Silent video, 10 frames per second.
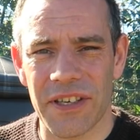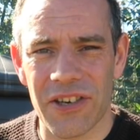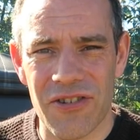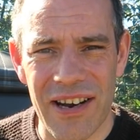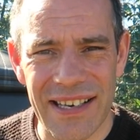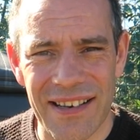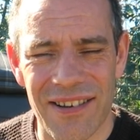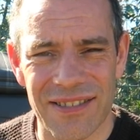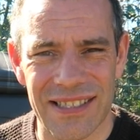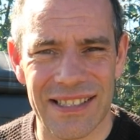over your credit
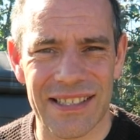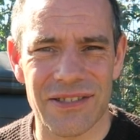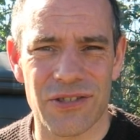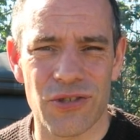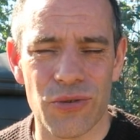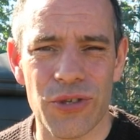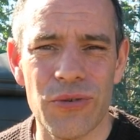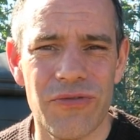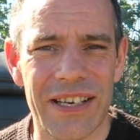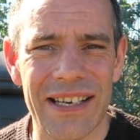card details do you
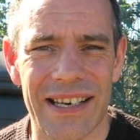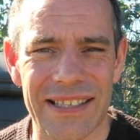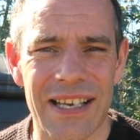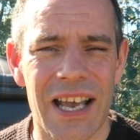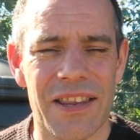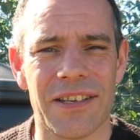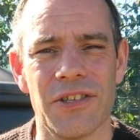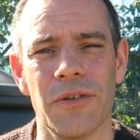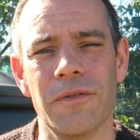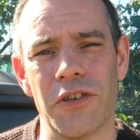realise that
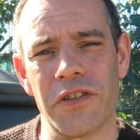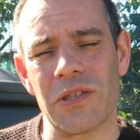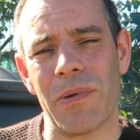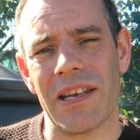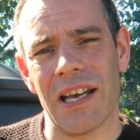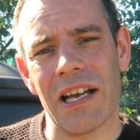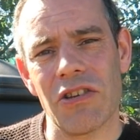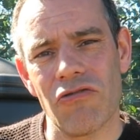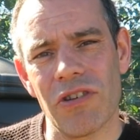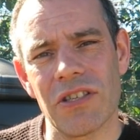you've just spent
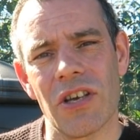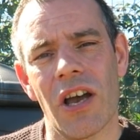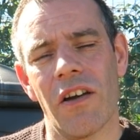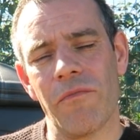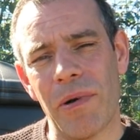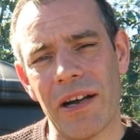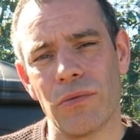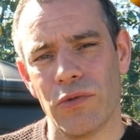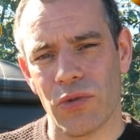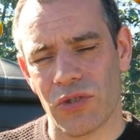hundreds of
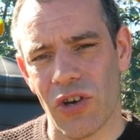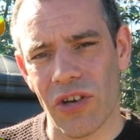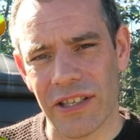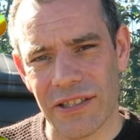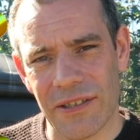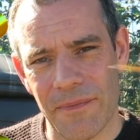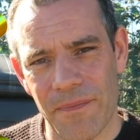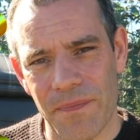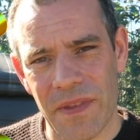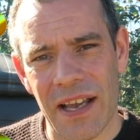pounds or dollars.
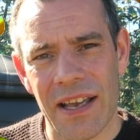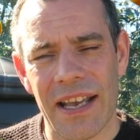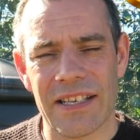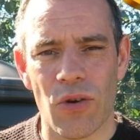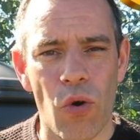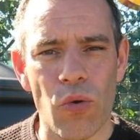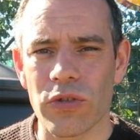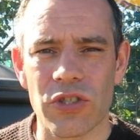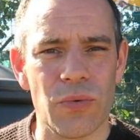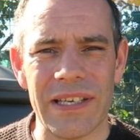It's
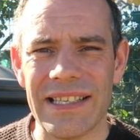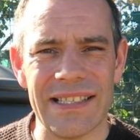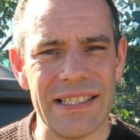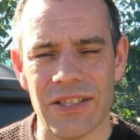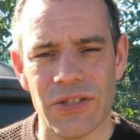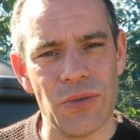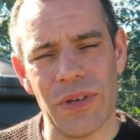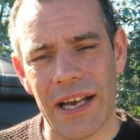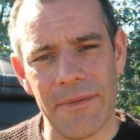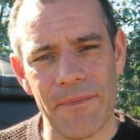all too easy to do
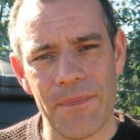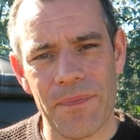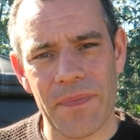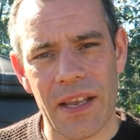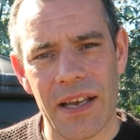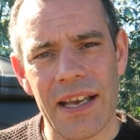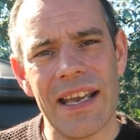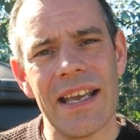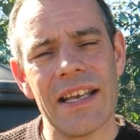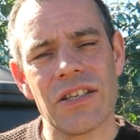that.
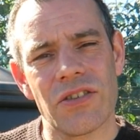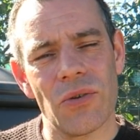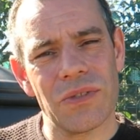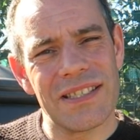So